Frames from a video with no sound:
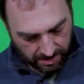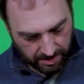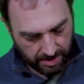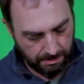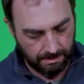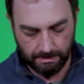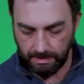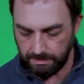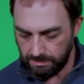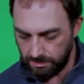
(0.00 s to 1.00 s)
the
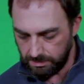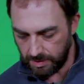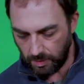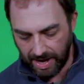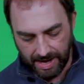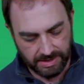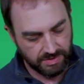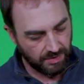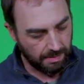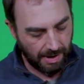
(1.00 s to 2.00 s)
rods,
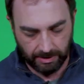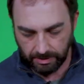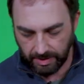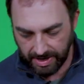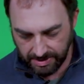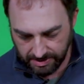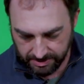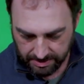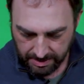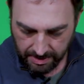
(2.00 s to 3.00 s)
for the mounting
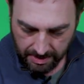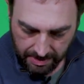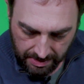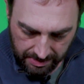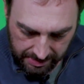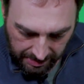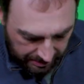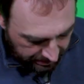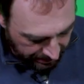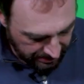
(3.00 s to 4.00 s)
rods. Kind
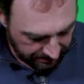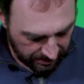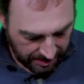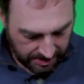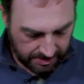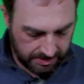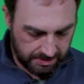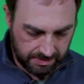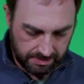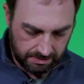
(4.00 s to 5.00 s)
of nice. Everything's
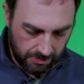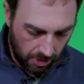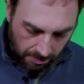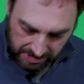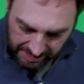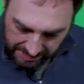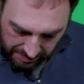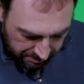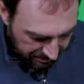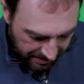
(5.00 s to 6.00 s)
almost has
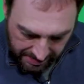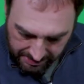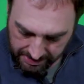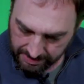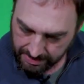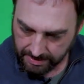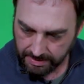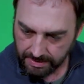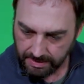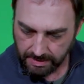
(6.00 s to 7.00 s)
its place.
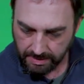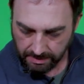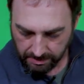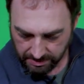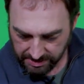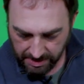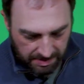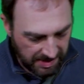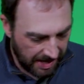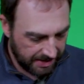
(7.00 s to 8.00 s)
We'll see
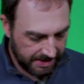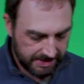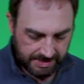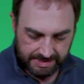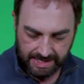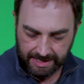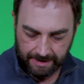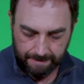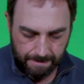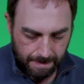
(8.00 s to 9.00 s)
what that does in a second.